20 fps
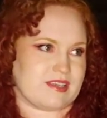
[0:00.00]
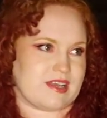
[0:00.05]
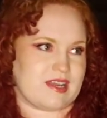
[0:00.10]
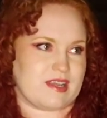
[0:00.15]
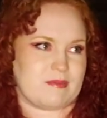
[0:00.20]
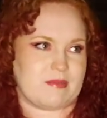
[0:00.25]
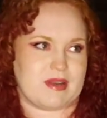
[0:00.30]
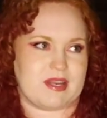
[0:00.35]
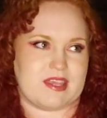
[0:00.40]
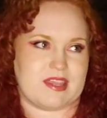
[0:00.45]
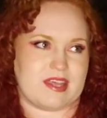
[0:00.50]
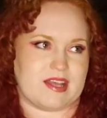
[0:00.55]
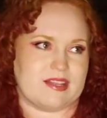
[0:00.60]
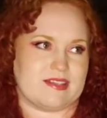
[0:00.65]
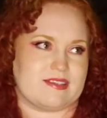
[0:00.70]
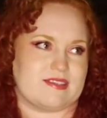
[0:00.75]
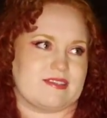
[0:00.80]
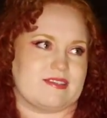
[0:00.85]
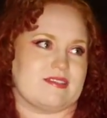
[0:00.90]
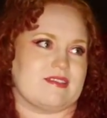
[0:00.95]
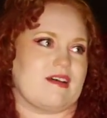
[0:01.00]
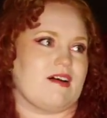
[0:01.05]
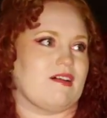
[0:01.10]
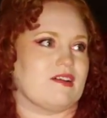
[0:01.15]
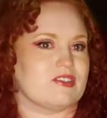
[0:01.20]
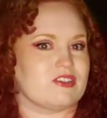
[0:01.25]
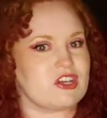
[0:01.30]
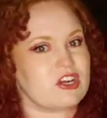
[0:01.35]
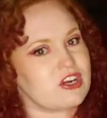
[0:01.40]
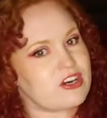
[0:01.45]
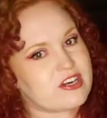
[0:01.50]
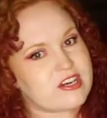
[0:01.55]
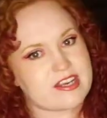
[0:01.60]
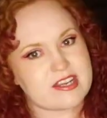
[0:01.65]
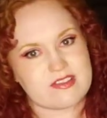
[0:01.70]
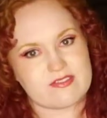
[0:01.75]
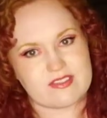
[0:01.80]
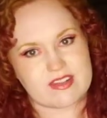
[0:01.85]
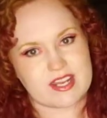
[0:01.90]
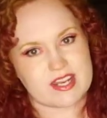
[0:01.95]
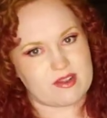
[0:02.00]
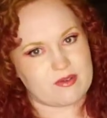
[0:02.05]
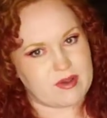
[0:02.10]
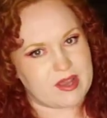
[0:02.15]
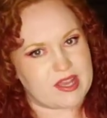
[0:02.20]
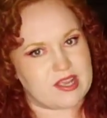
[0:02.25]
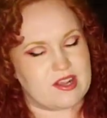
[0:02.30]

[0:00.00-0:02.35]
anybody that's alternative in any way,